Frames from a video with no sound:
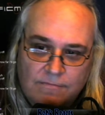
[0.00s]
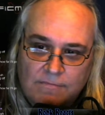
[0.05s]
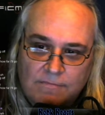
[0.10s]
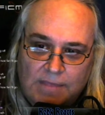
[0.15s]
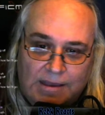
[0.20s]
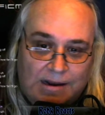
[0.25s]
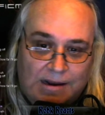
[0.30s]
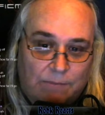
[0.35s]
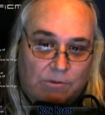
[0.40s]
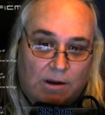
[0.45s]

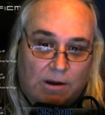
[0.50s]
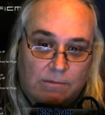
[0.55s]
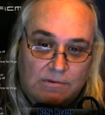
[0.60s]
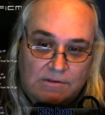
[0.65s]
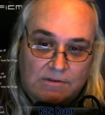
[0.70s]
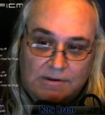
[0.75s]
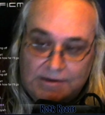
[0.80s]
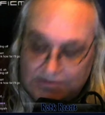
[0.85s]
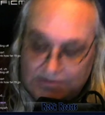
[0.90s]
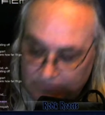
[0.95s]
And I probably
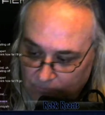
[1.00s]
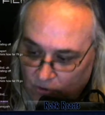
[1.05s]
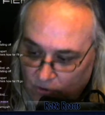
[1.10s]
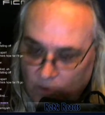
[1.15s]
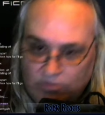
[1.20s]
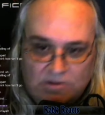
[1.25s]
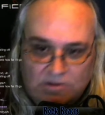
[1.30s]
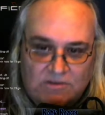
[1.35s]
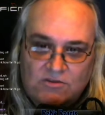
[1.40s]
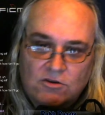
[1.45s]
to this
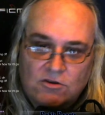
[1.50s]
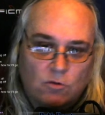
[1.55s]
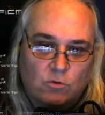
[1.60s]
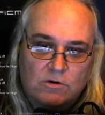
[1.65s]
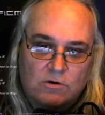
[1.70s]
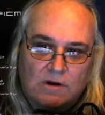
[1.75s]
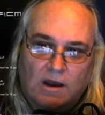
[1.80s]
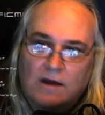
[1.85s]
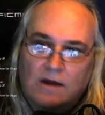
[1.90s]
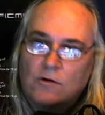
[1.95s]
moment still
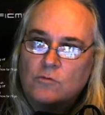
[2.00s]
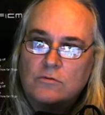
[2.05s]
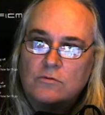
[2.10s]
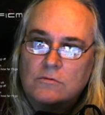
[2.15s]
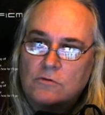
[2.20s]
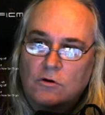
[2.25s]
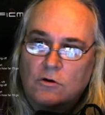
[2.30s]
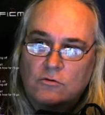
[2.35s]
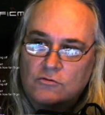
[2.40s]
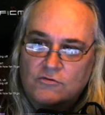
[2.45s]
would not
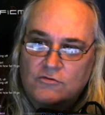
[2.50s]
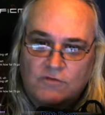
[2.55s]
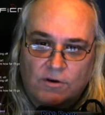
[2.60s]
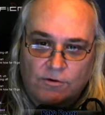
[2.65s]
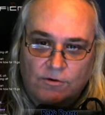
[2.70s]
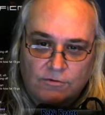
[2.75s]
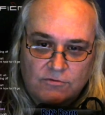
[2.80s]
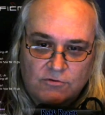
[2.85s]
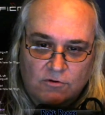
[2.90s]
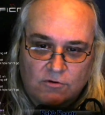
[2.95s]
know who
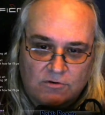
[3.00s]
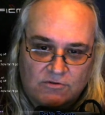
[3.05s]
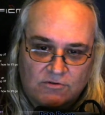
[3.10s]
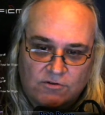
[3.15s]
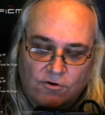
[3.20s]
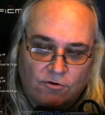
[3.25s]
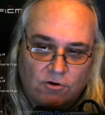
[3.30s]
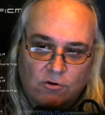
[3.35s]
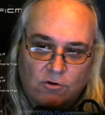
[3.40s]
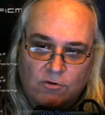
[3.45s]
Soda
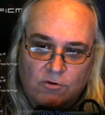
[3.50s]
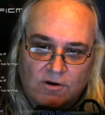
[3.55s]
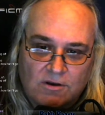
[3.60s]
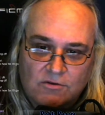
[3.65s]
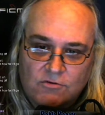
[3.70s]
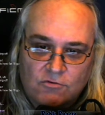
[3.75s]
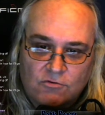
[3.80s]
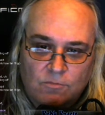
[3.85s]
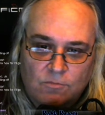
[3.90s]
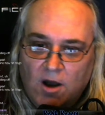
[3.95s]
Stereo
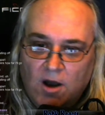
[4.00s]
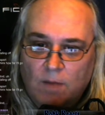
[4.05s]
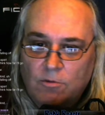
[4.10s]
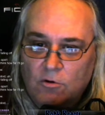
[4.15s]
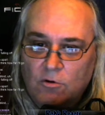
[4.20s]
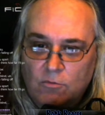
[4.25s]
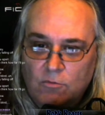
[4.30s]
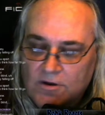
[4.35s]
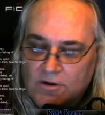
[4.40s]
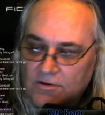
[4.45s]
was, who
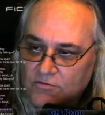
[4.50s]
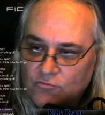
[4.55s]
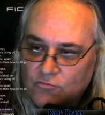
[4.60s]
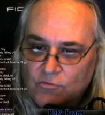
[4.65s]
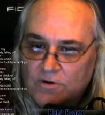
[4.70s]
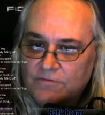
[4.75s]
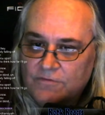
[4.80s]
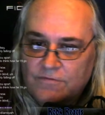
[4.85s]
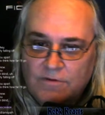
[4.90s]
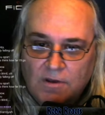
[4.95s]
Papa was,
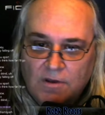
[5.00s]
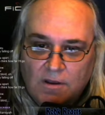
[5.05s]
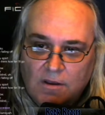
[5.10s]
Riff,